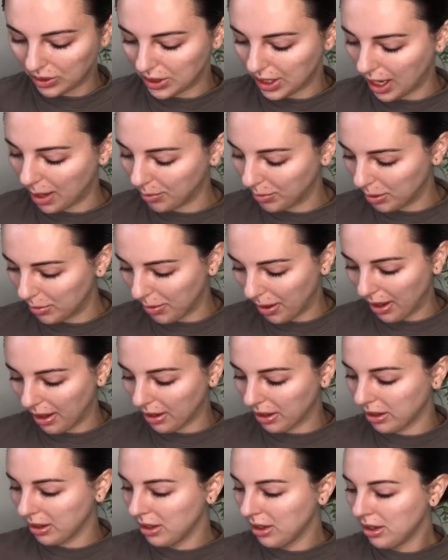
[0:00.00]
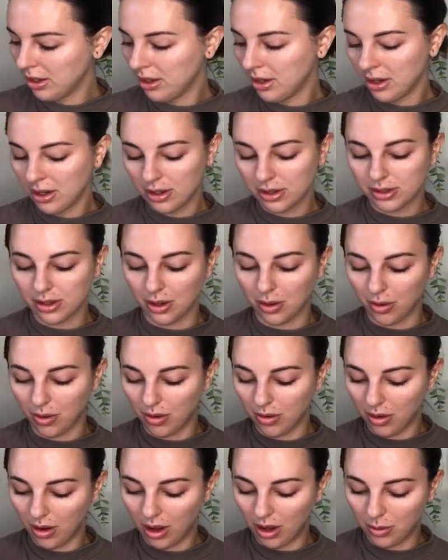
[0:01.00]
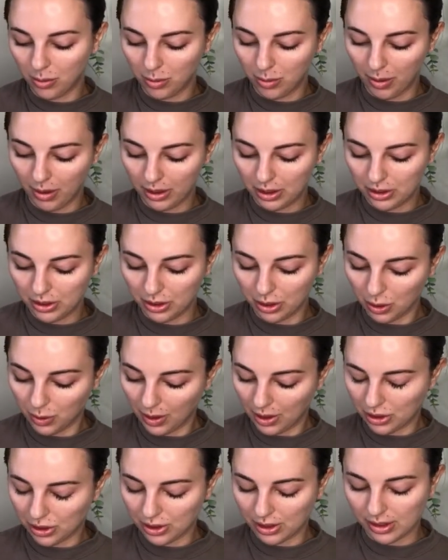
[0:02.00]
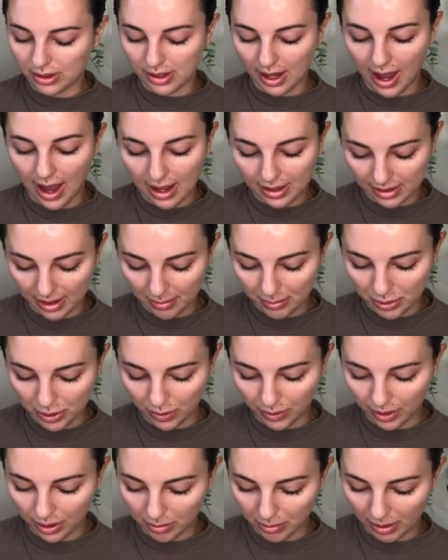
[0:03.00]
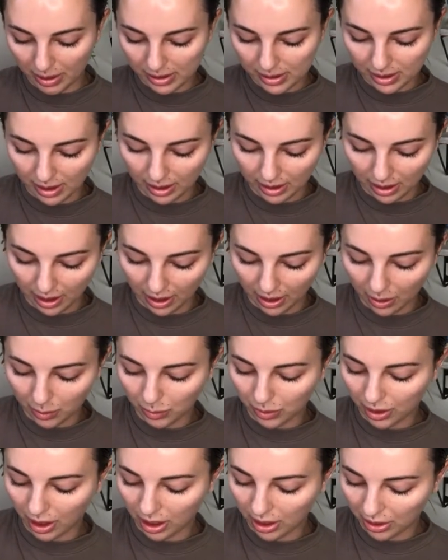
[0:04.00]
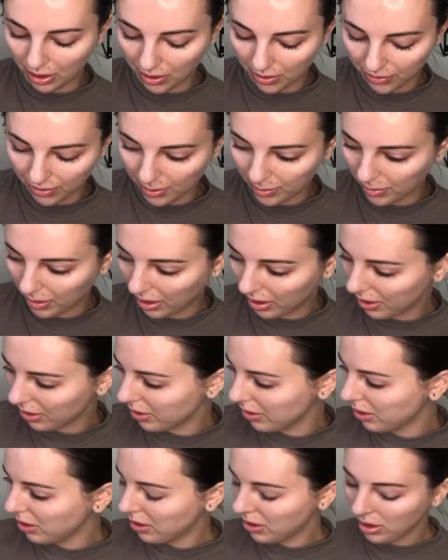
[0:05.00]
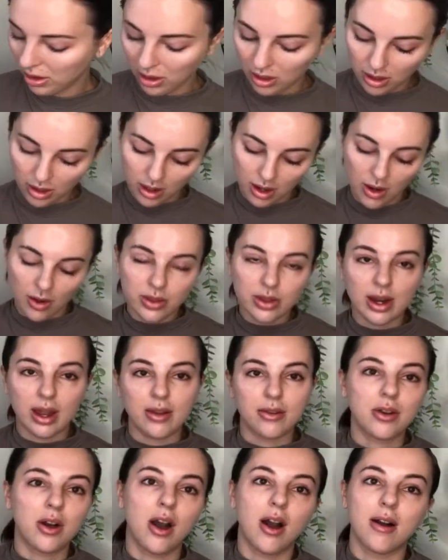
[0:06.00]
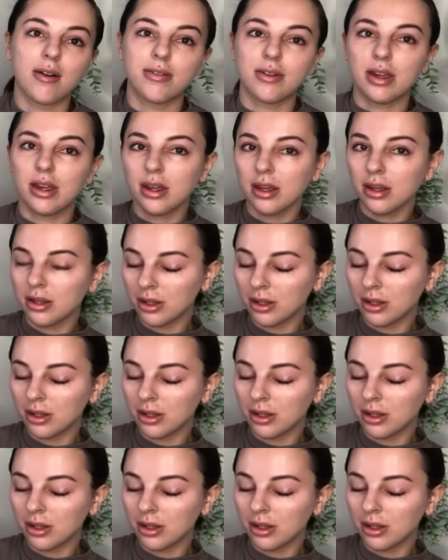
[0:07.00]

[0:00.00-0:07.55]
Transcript: the tablet back so I will probably do the questions as I'm doing my skincare and we'll kind of go from there. then I have coffee.